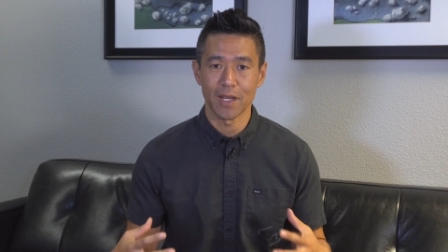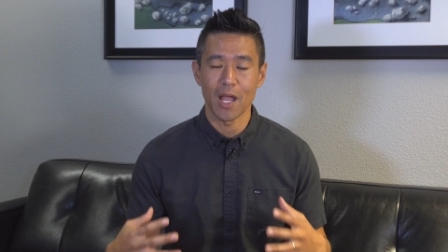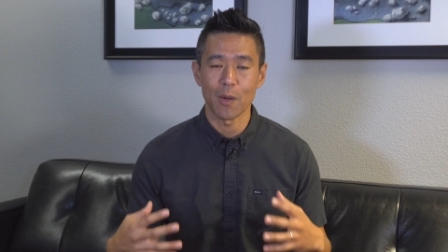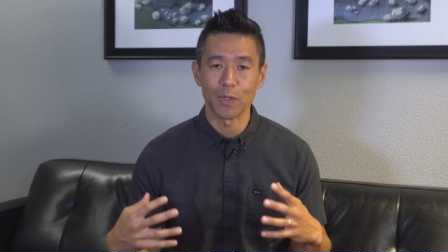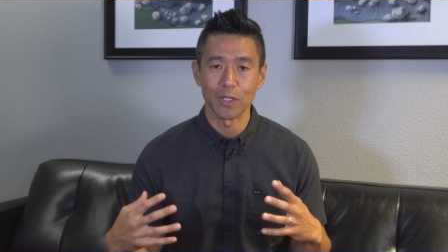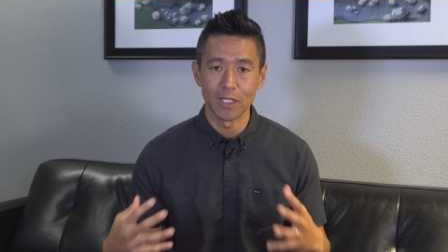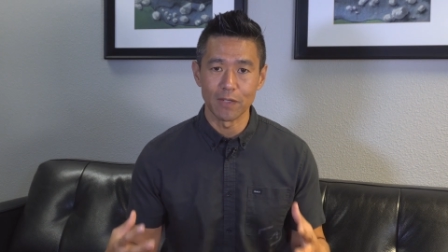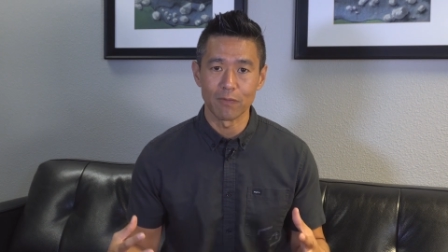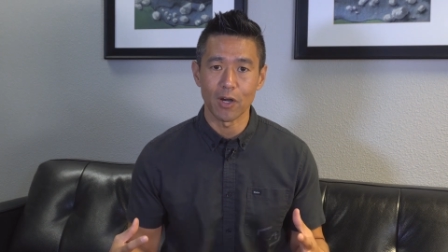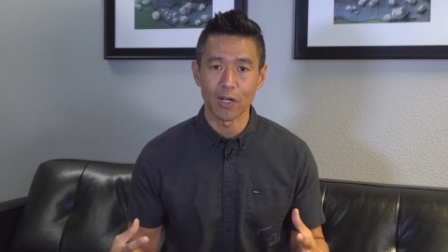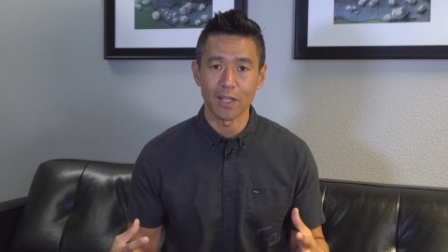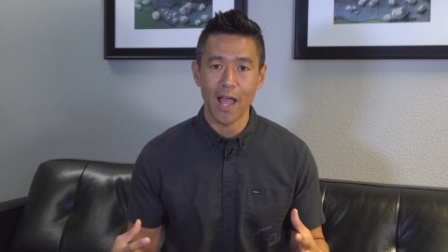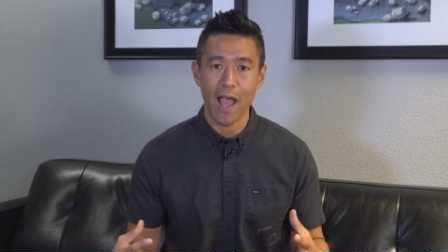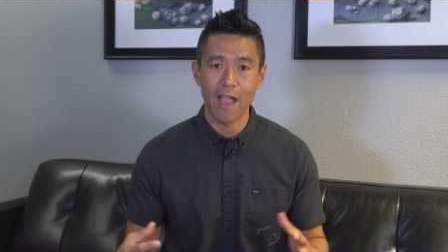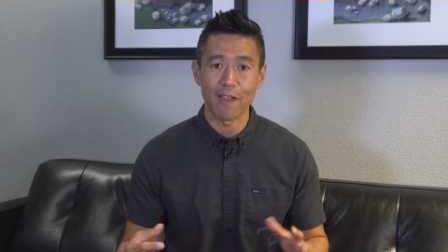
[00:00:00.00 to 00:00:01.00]
in how we live
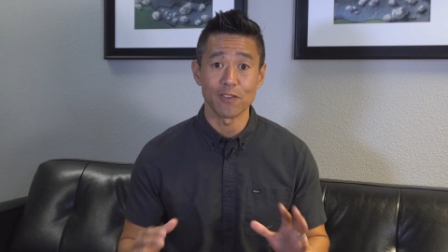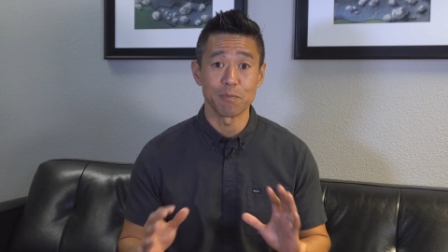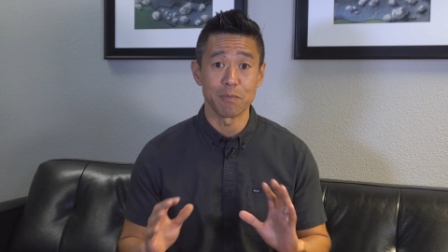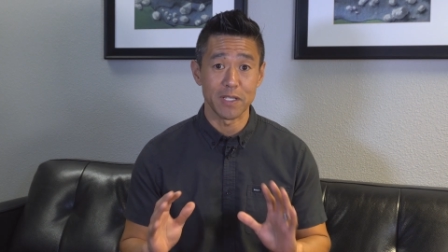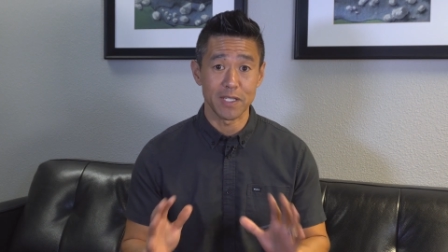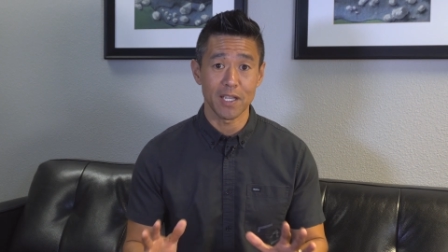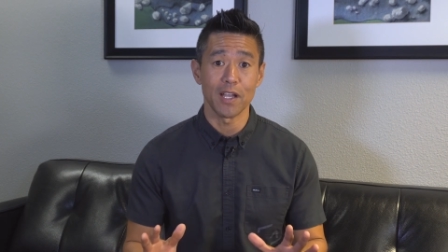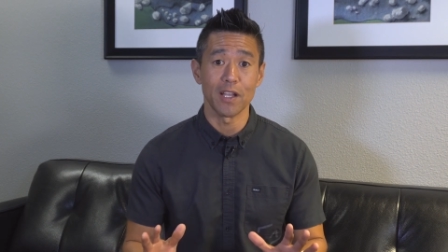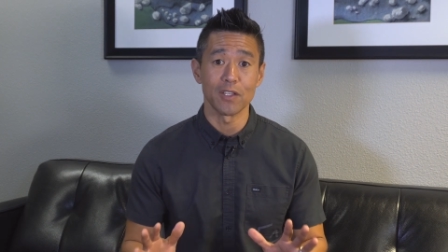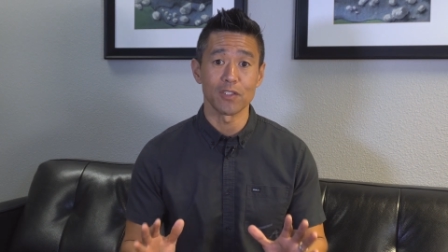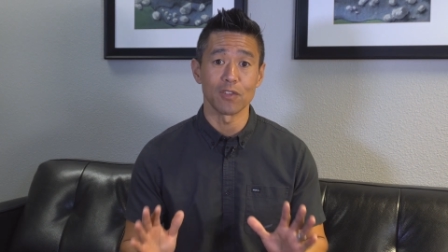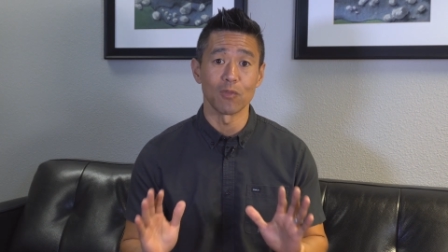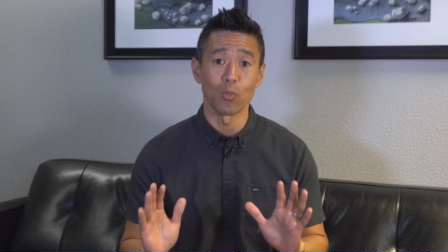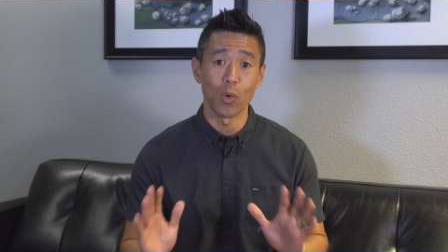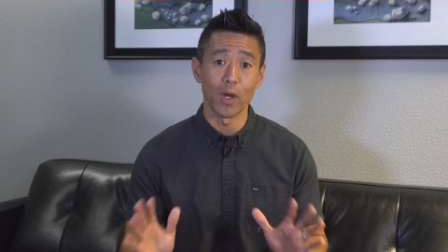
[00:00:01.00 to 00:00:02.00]
our lives
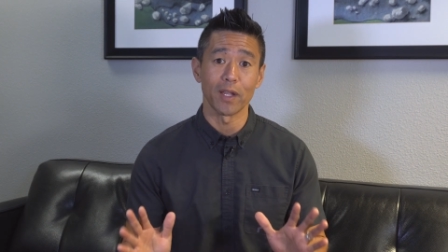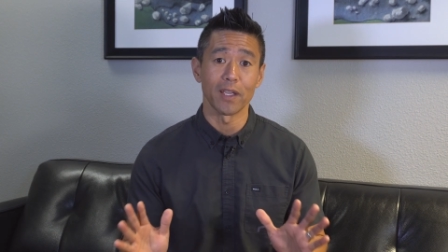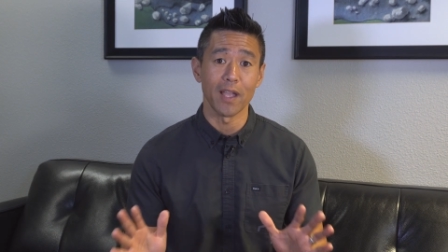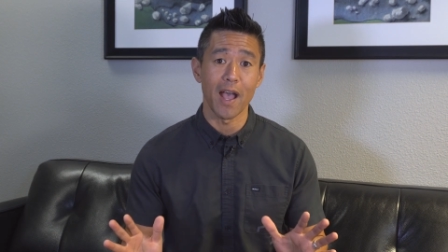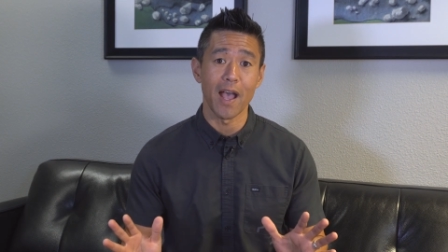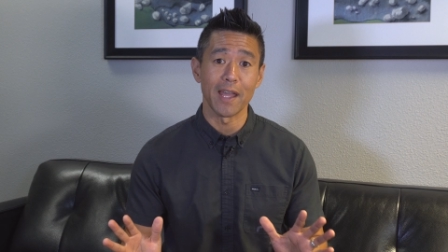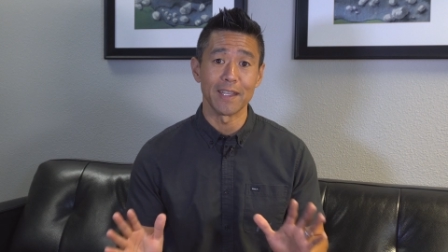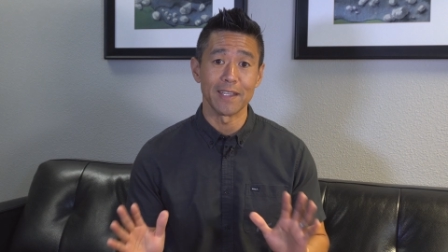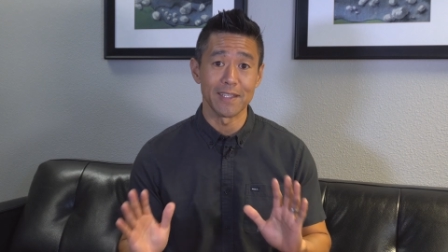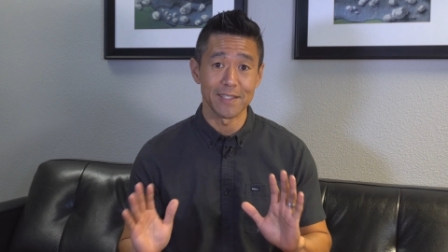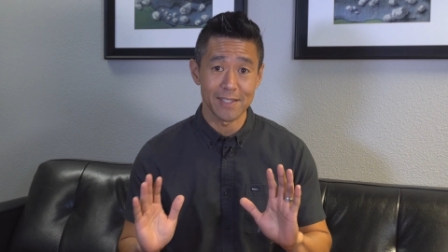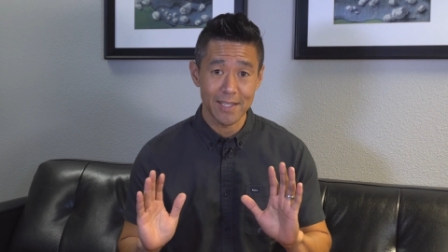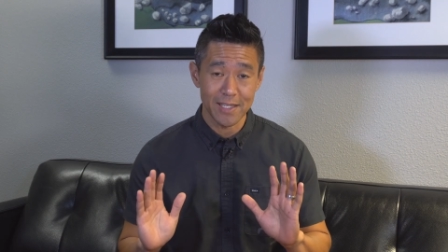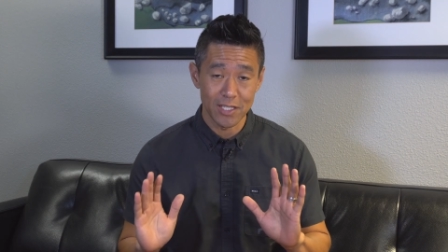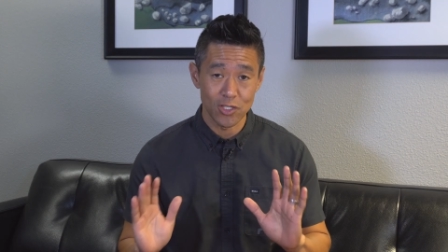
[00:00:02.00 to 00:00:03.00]
because of what God
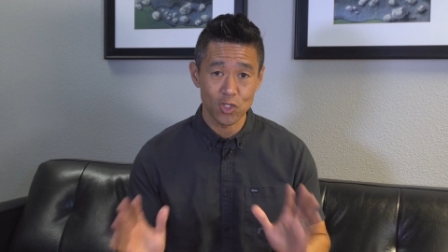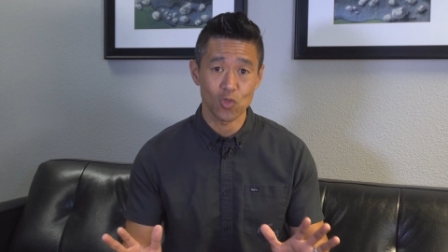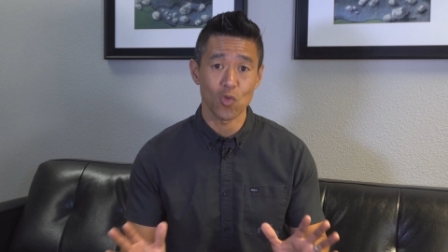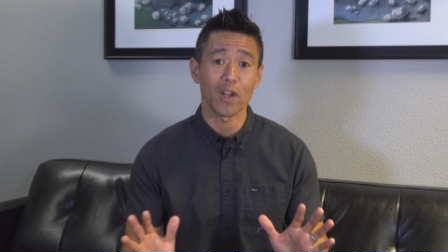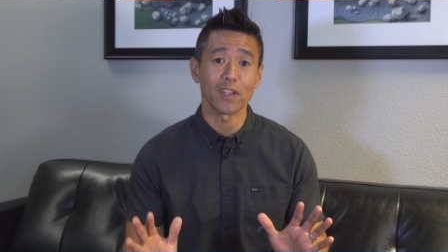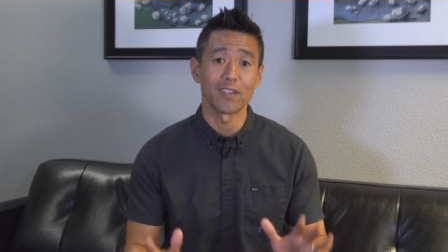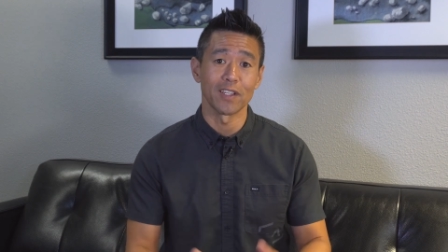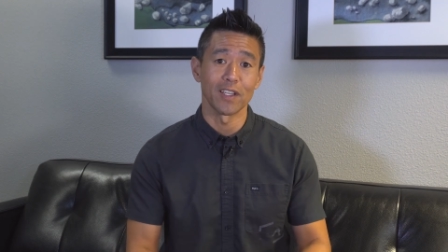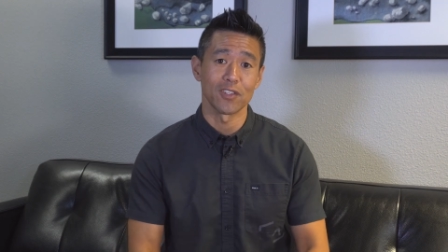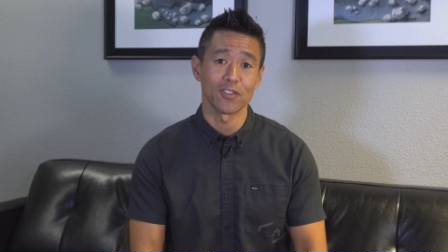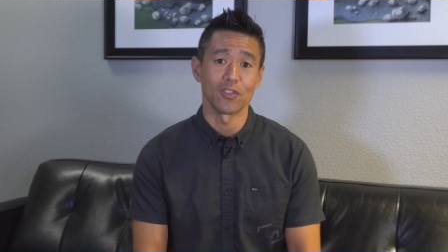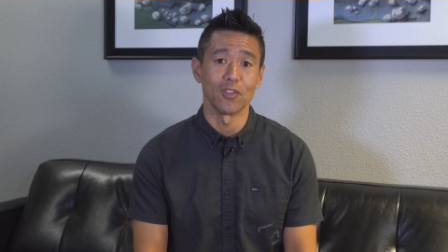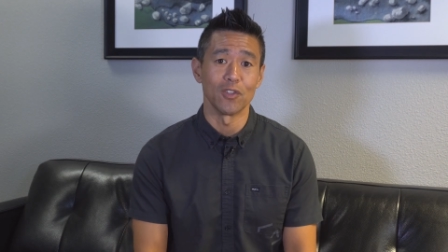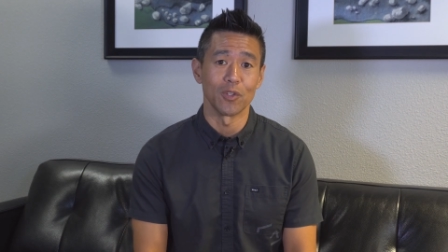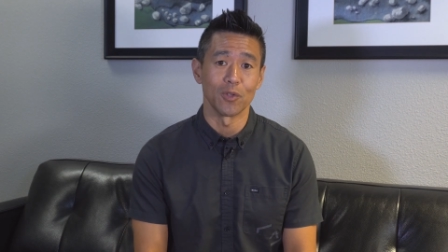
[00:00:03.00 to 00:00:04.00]
is instructing
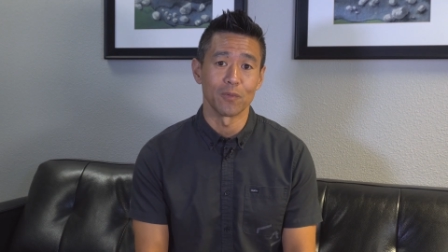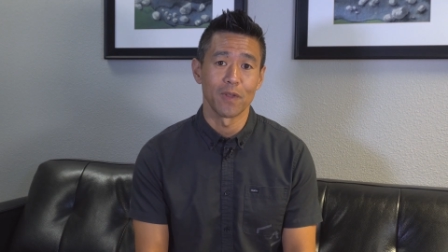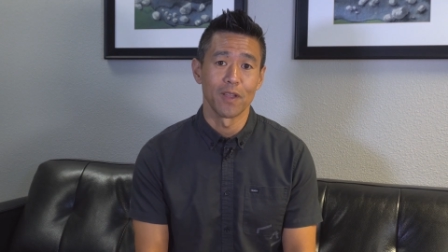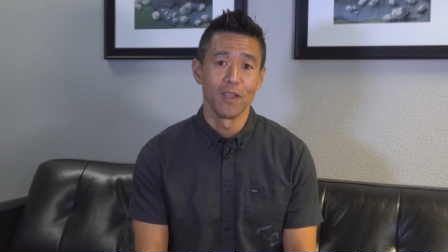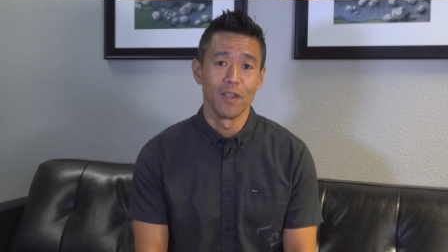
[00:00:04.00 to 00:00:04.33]
us to do.